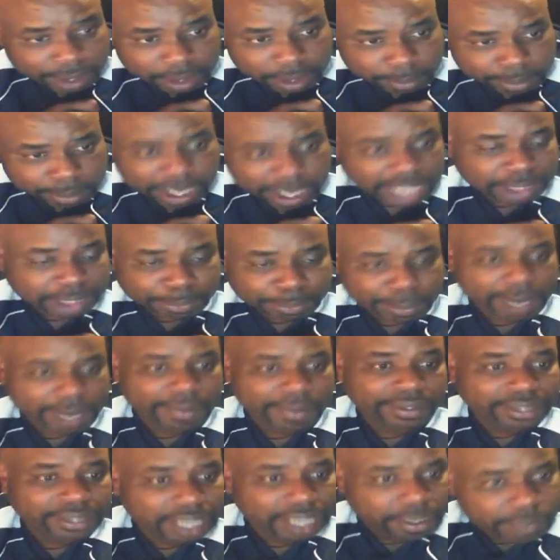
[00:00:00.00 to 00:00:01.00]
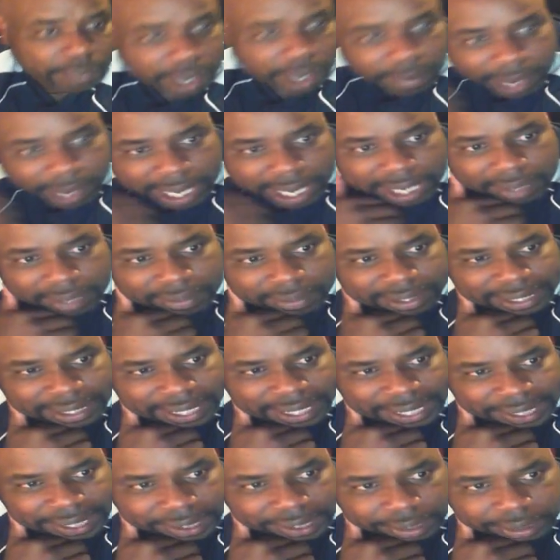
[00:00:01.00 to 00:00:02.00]
prosperity their way right on in the
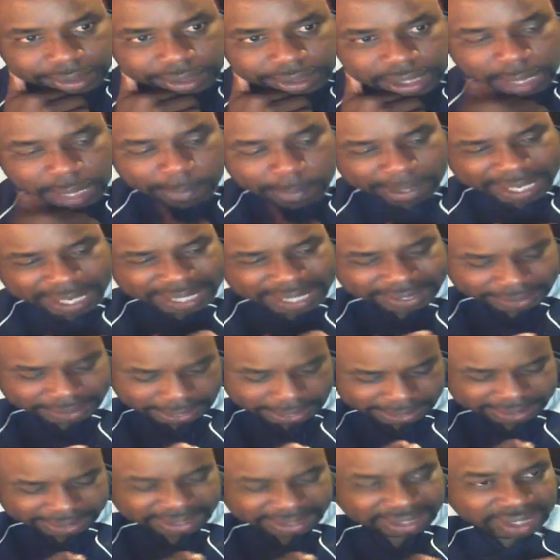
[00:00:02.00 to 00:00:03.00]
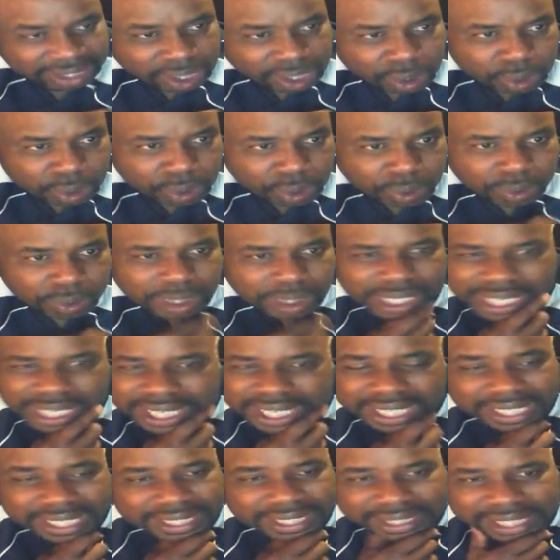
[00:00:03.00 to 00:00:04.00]
hell because their soul
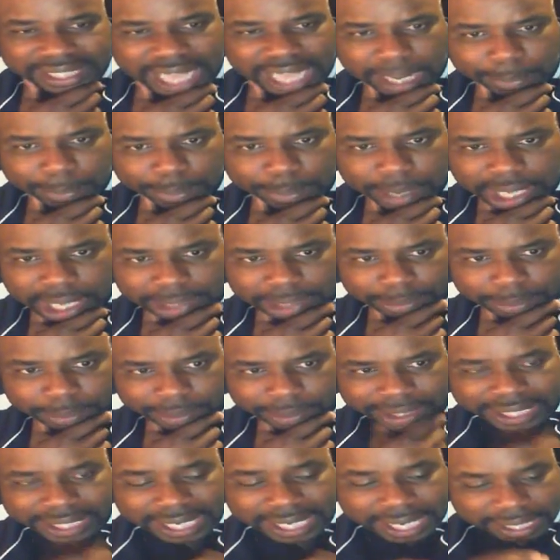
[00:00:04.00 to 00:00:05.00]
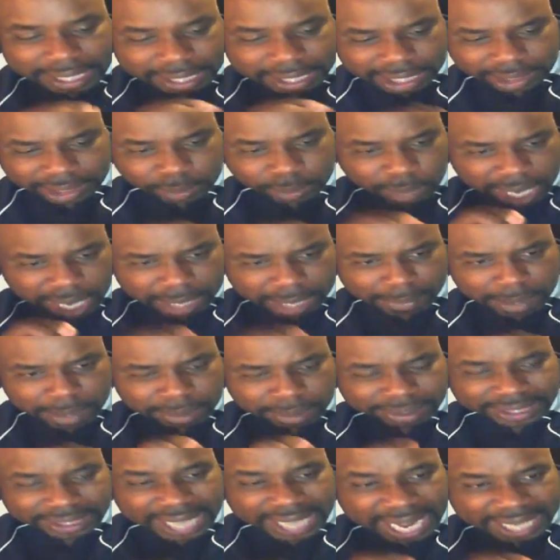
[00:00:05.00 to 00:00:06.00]
is not prospering. That's why the
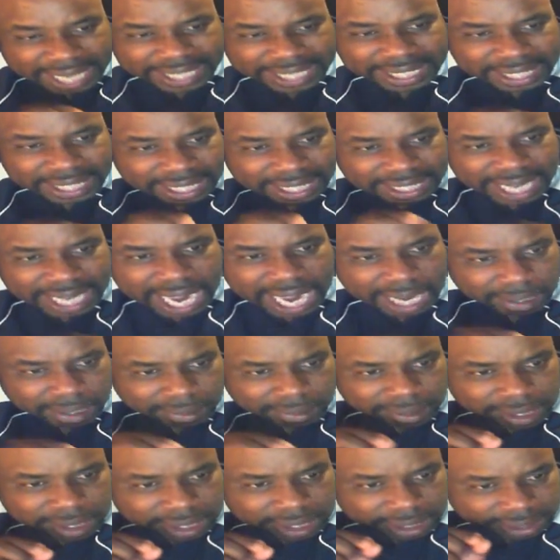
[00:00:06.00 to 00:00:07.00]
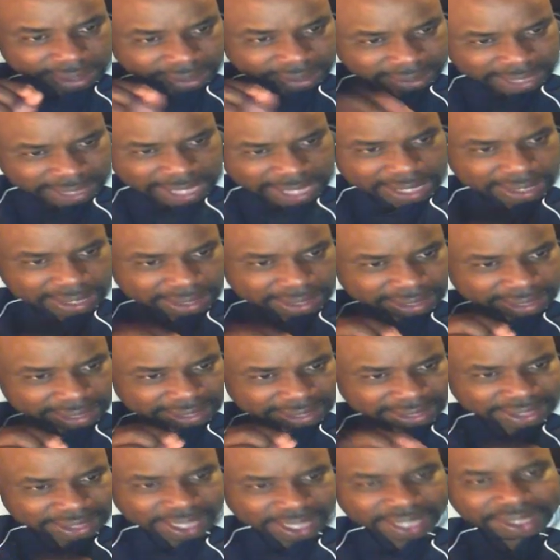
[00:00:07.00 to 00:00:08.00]
Most High didn't allow Satan to
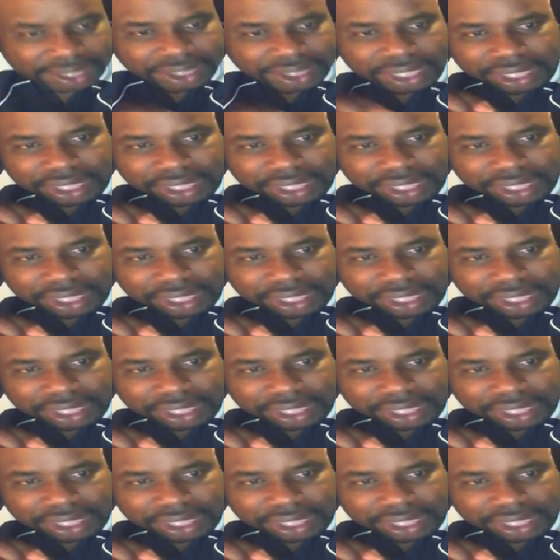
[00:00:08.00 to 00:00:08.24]
touch